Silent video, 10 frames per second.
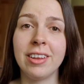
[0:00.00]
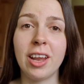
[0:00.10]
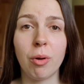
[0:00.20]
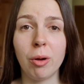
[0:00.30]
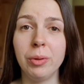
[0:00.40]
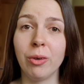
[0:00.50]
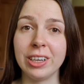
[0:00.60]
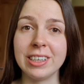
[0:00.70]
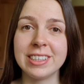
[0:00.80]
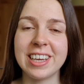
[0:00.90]
Now I'll be
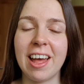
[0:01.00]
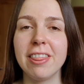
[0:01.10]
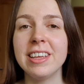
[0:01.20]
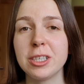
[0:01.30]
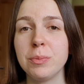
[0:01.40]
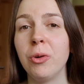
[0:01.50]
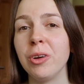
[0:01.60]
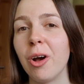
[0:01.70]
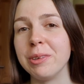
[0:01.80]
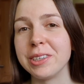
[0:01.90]
honest, at this
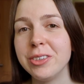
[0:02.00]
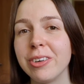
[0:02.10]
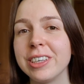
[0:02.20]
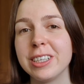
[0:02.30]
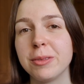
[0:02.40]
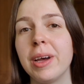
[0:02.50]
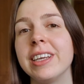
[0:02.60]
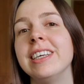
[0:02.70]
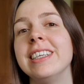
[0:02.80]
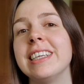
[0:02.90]
point I was not
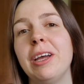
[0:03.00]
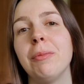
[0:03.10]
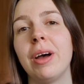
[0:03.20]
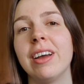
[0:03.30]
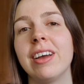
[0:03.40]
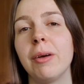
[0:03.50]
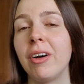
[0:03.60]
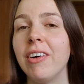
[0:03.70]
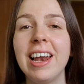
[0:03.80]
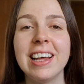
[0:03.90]
expecting to hear back
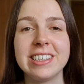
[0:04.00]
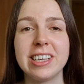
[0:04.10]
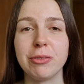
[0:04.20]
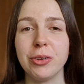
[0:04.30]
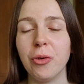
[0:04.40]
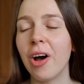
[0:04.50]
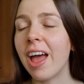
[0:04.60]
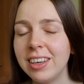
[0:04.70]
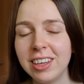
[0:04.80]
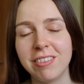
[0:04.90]
about LS7 or
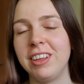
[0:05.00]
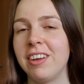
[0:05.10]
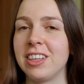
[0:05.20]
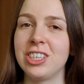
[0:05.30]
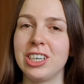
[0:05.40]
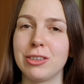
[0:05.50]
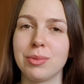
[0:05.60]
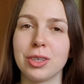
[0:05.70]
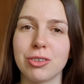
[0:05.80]
any of the other chicks from the